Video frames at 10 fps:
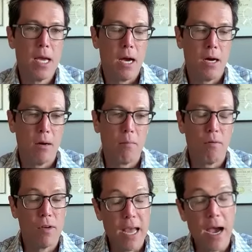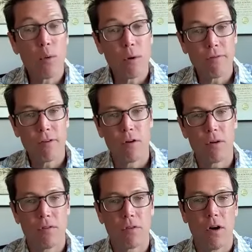Um, now we're
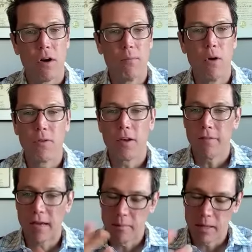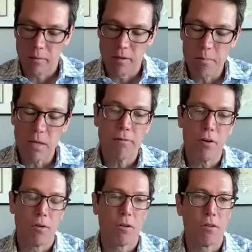focused on multifamily, and we've been
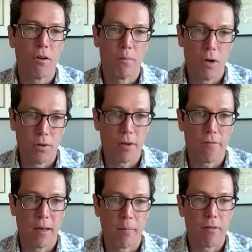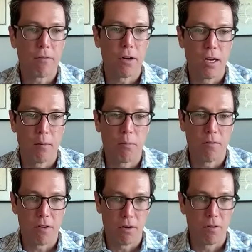focused on multifamily for a number
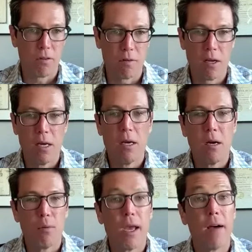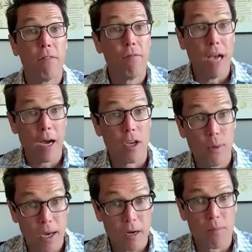of years. And we have a
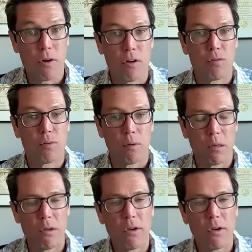value add approach where we're